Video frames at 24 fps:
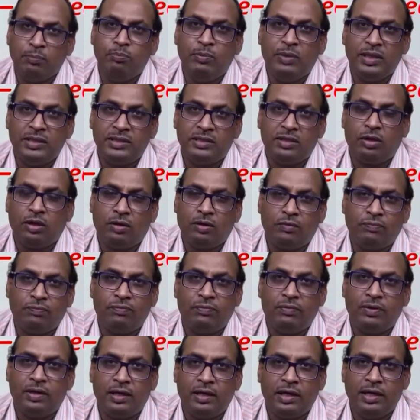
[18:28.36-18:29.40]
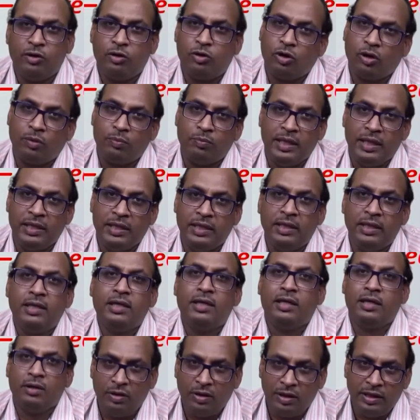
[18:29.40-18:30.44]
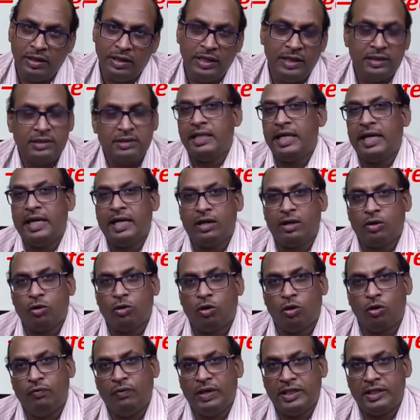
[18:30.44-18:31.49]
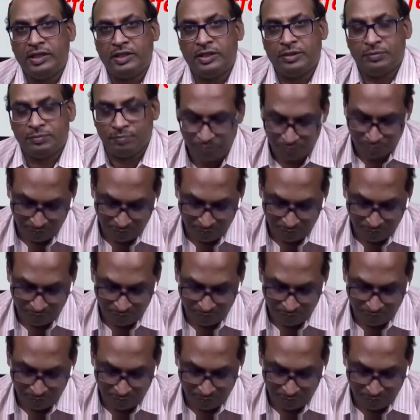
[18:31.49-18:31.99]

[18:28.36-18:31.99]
measure of entropy is there always.